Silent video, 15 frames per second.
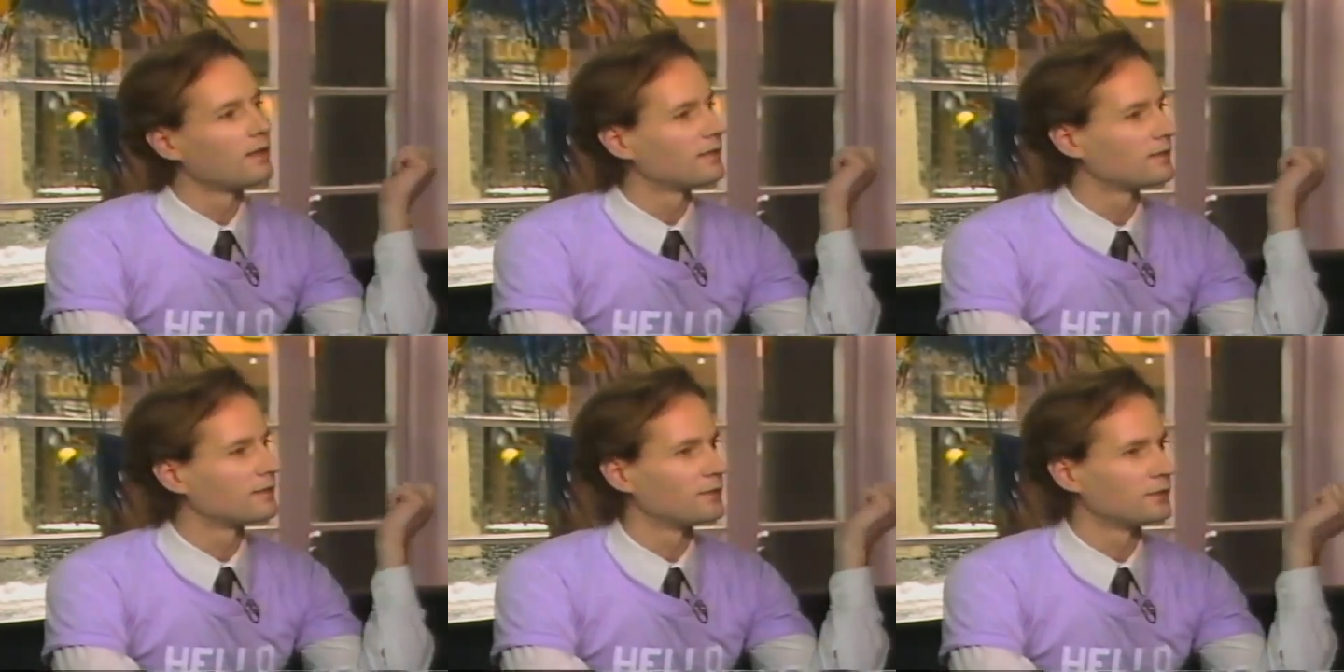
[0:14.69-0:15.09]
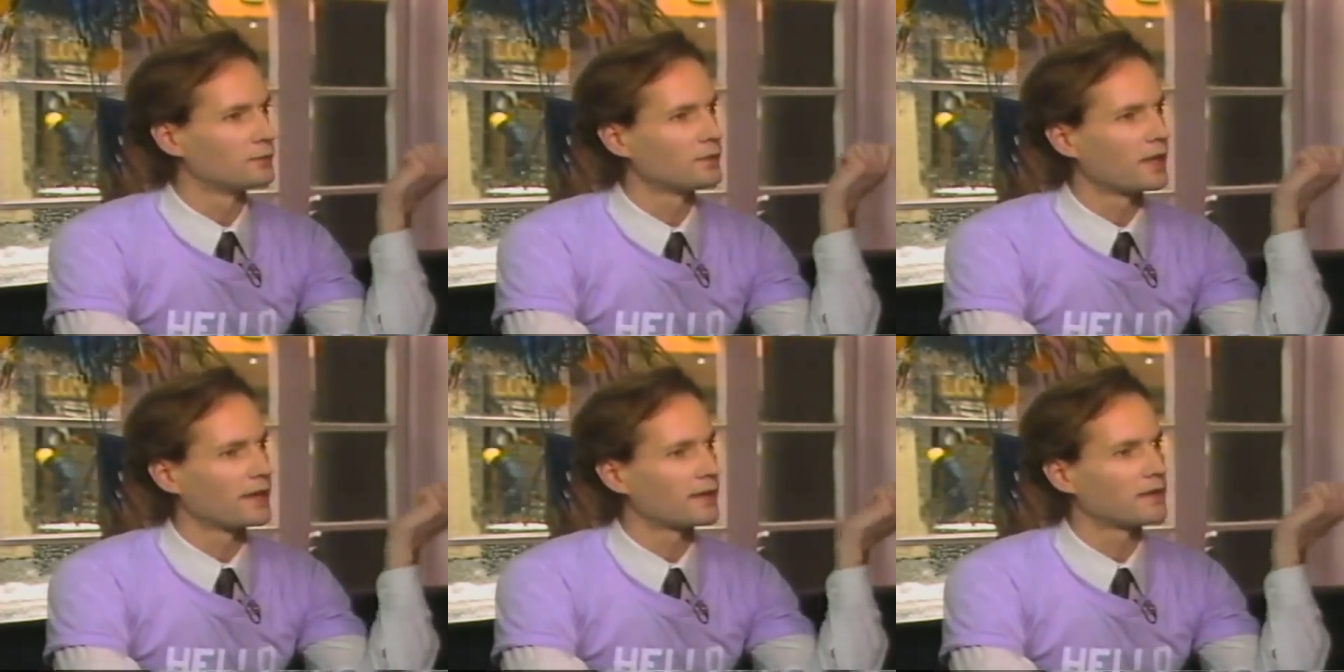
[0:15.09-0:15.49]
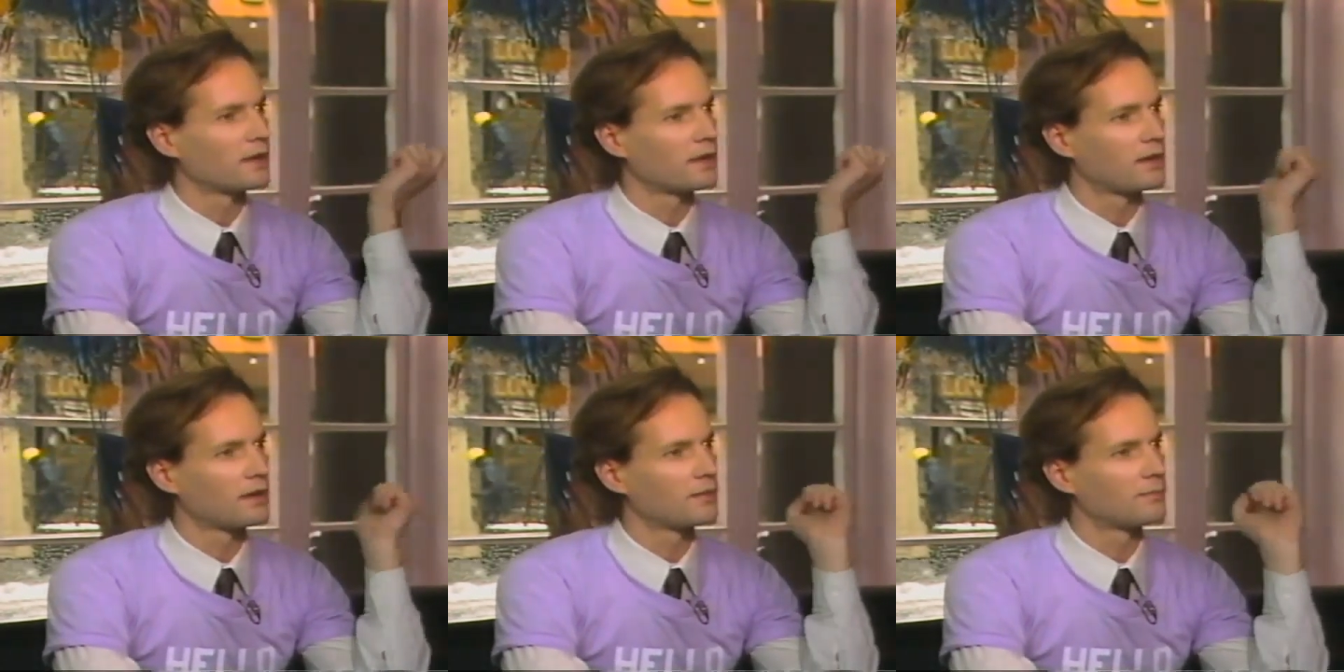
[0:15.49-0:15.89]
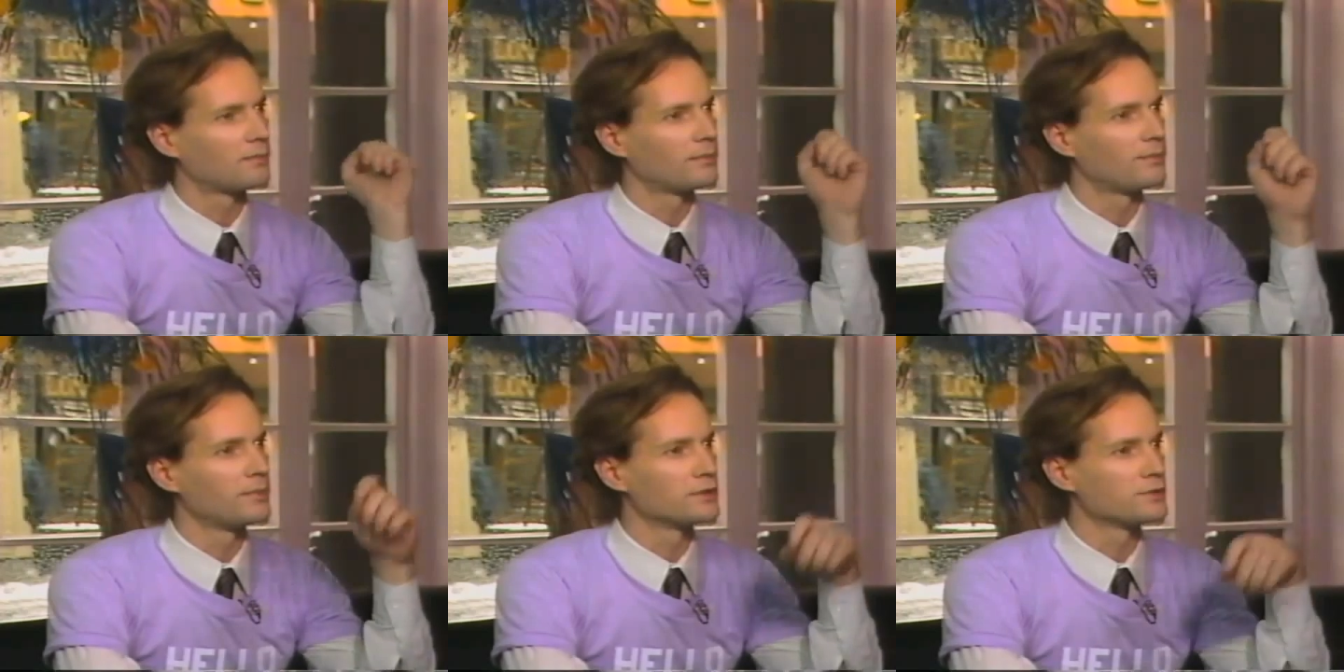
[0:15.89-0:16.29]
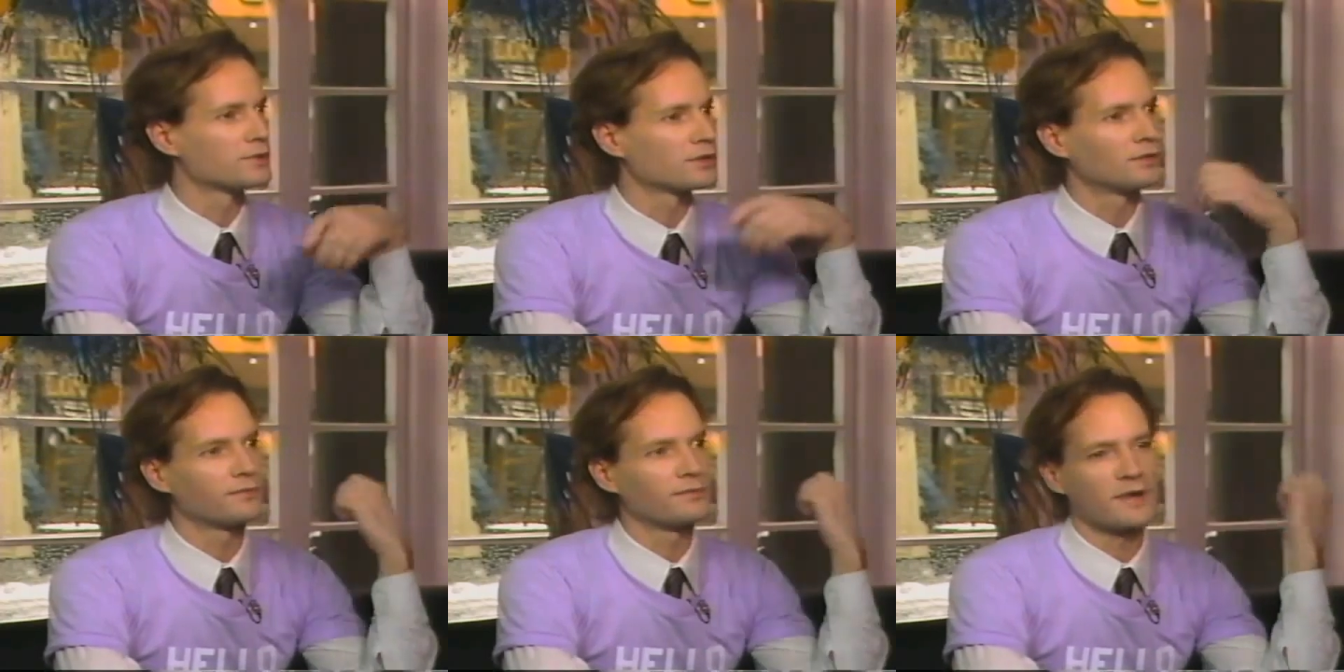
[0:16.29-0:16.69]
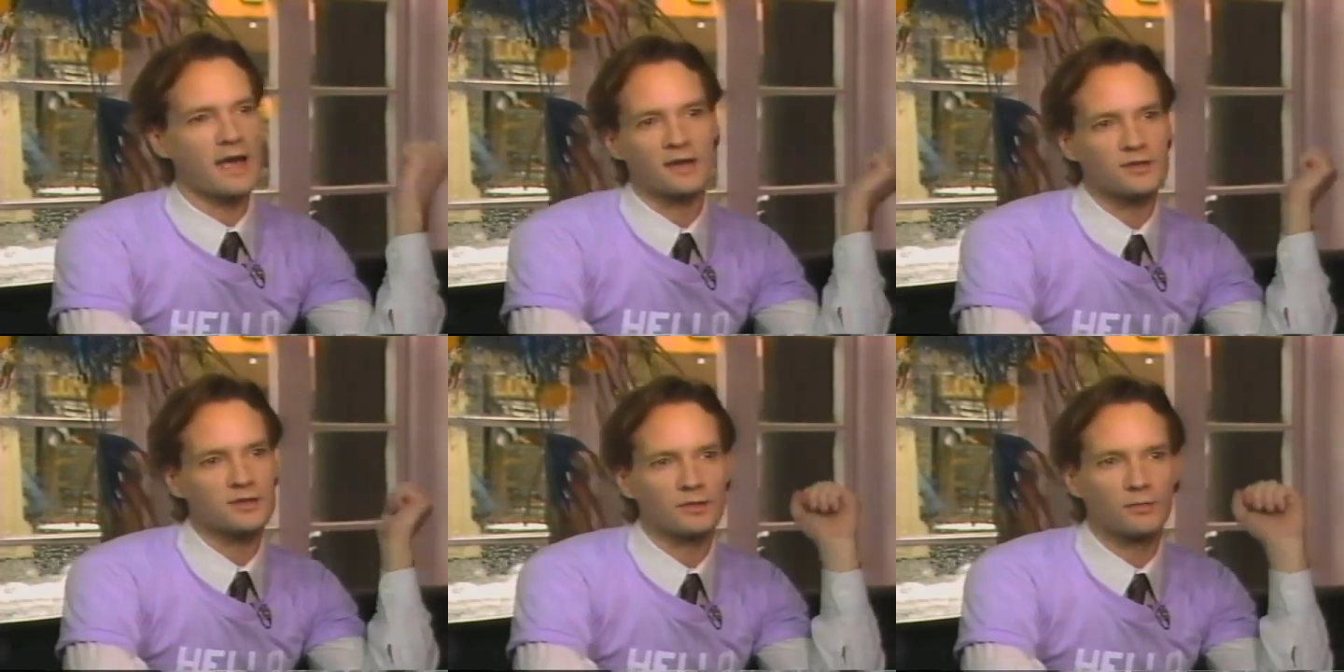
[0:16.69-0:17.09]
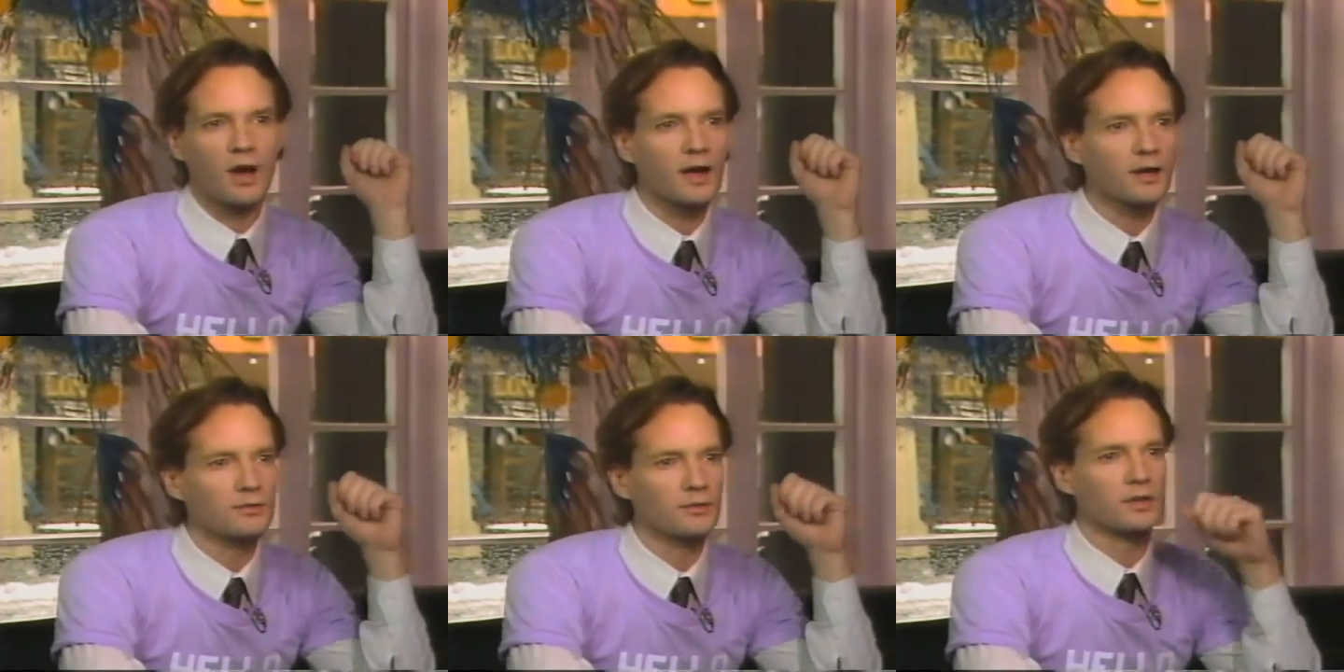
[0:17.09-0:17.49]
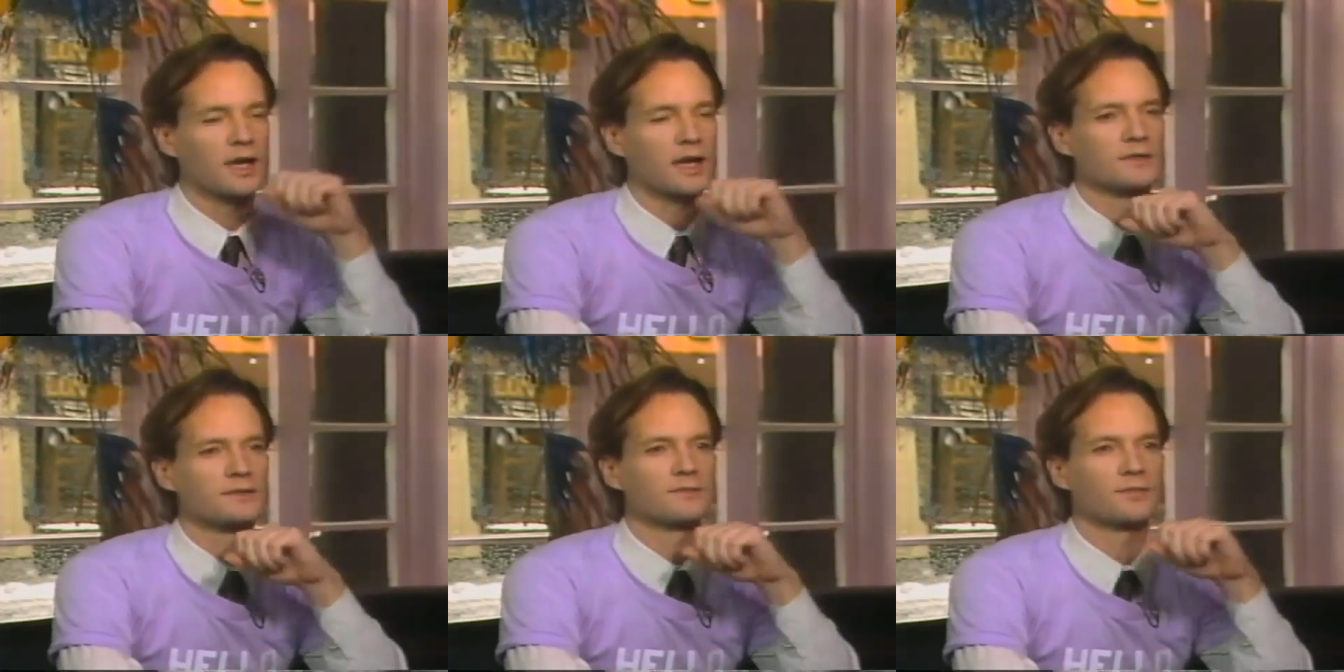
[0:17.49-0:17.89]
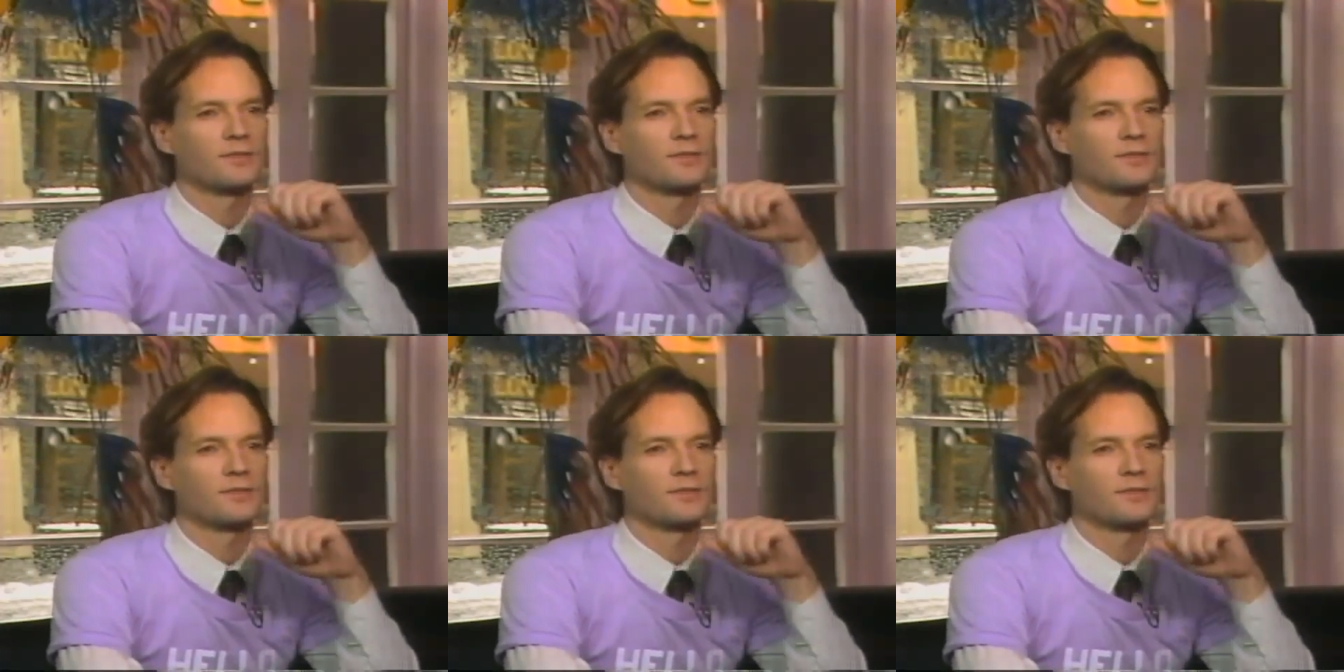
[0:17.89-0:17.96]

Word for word: to do like um, musical, fashion, rock and roll kinds of